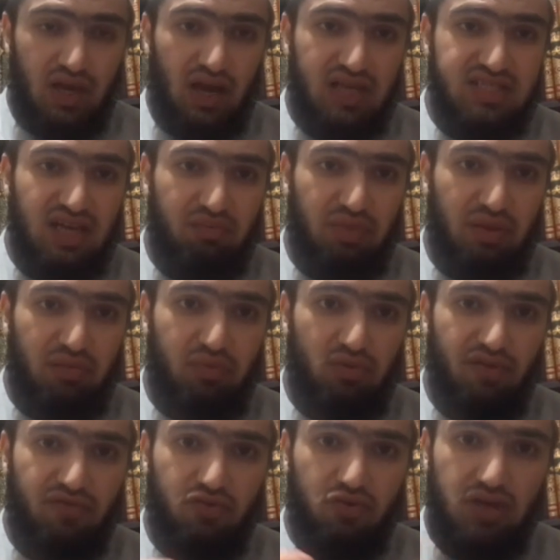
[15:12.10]
And some people,
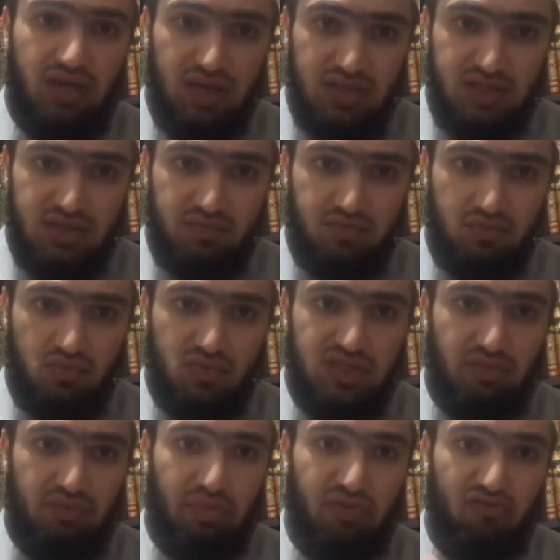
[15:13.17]
a few years,
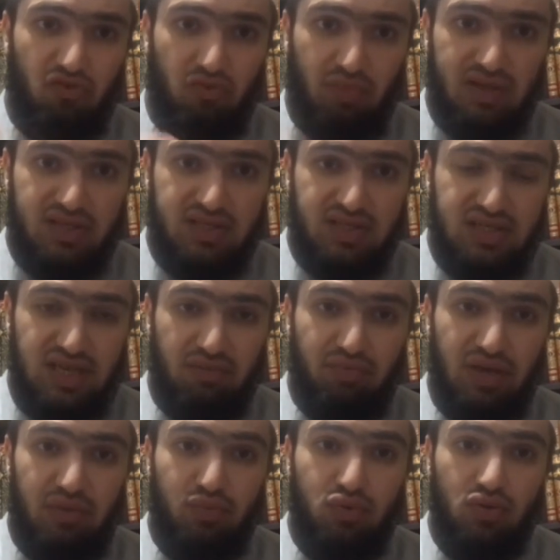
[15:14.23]
some people, a few months, some
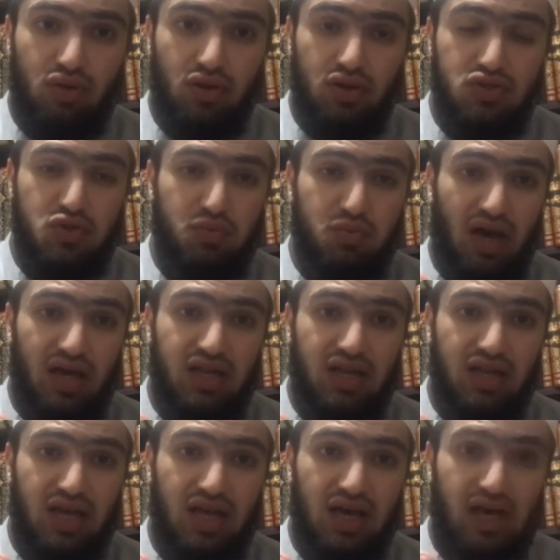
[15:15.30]
people,
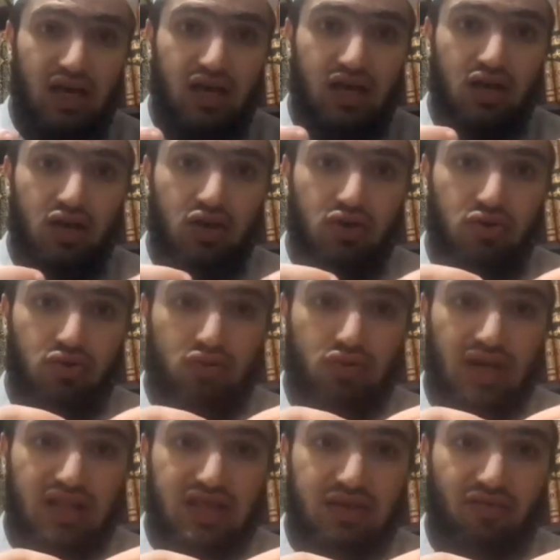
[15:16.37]
subhanAllah, you
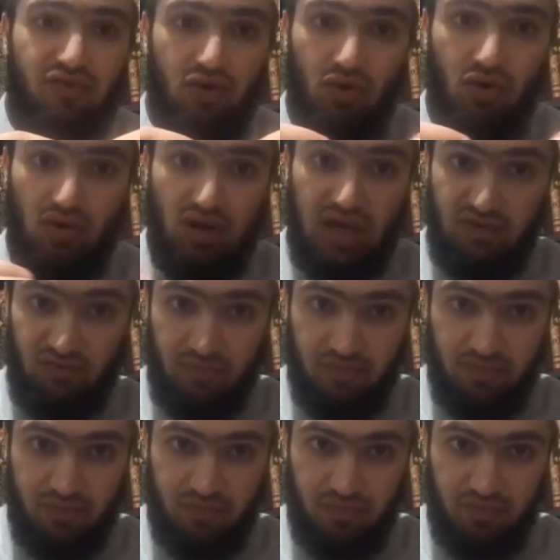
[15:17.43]
need them for your whole life.
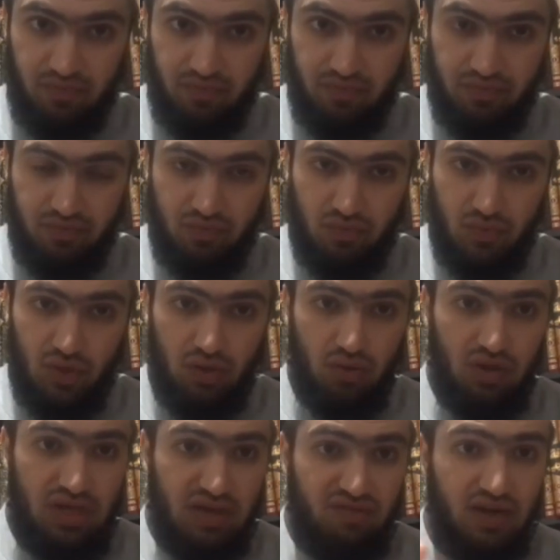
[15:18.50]

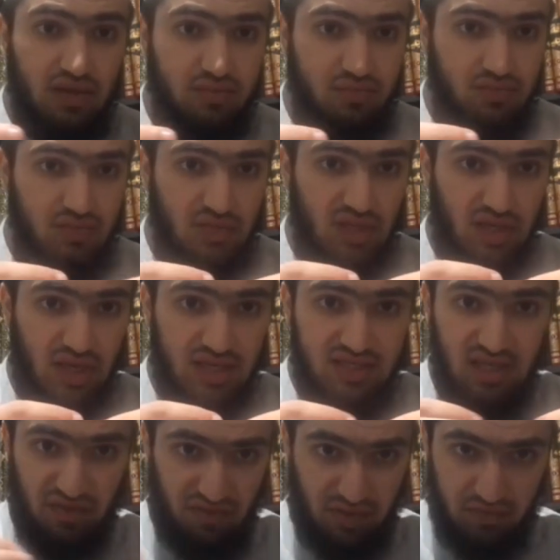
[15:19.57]
You never get
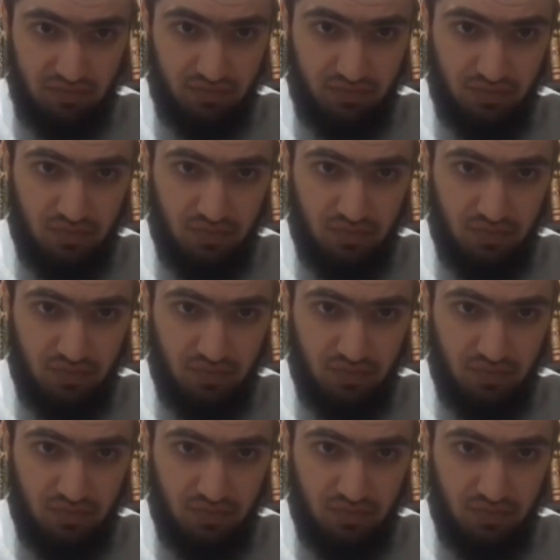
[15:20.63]
sick of them.